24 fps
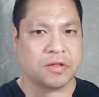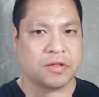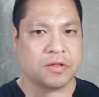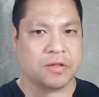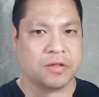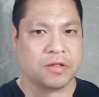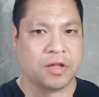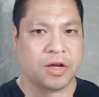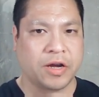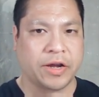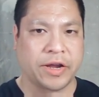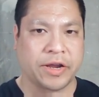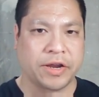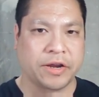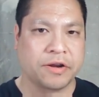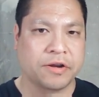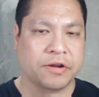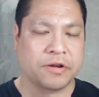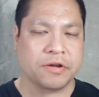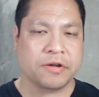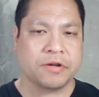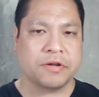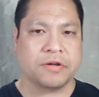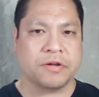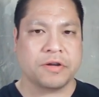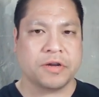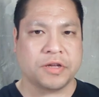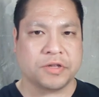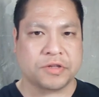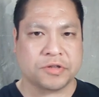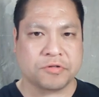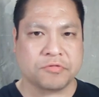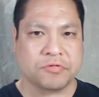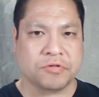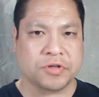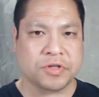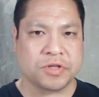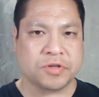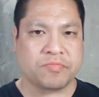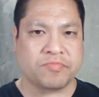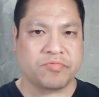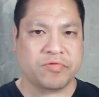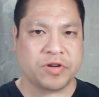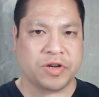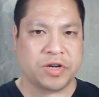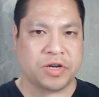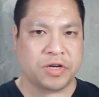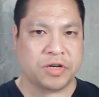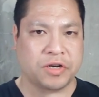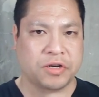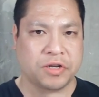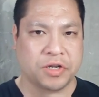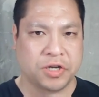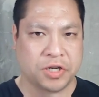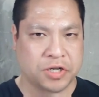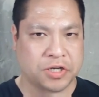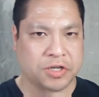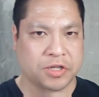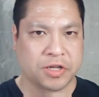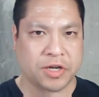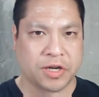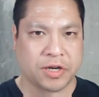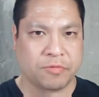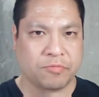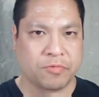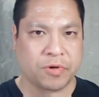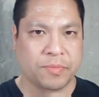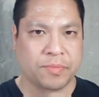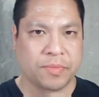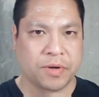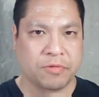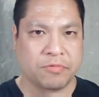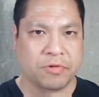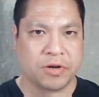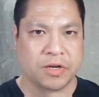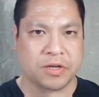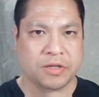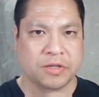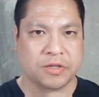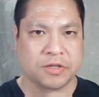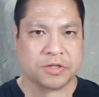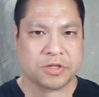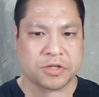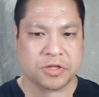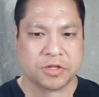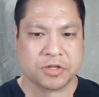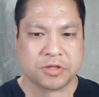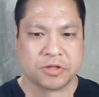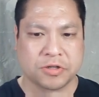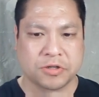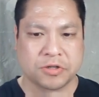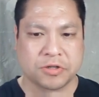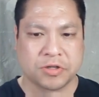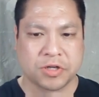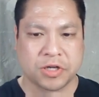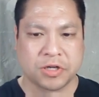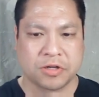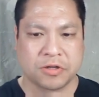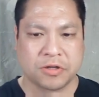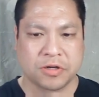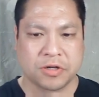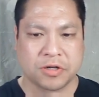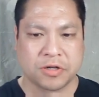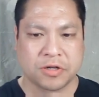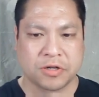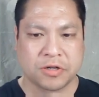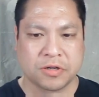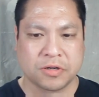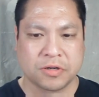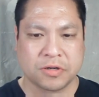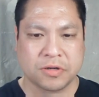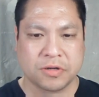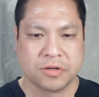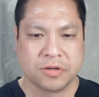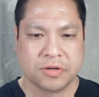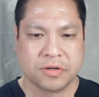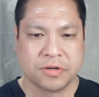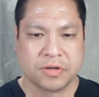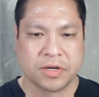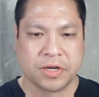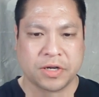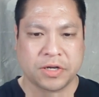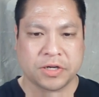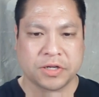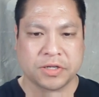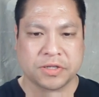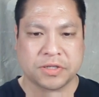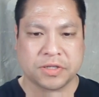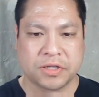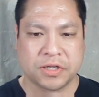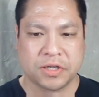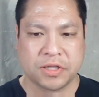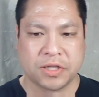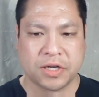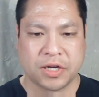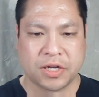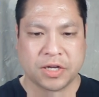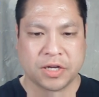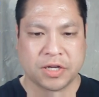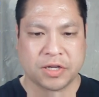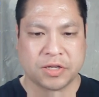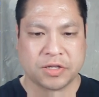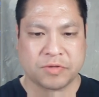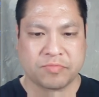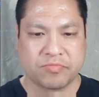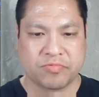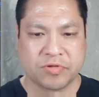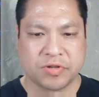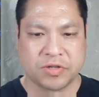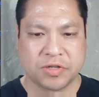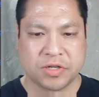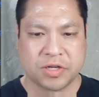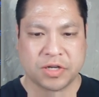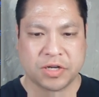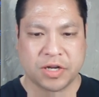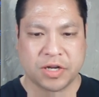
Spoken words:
line, it's going to print each line one by one. Let's just take a look, and you can see that it's printed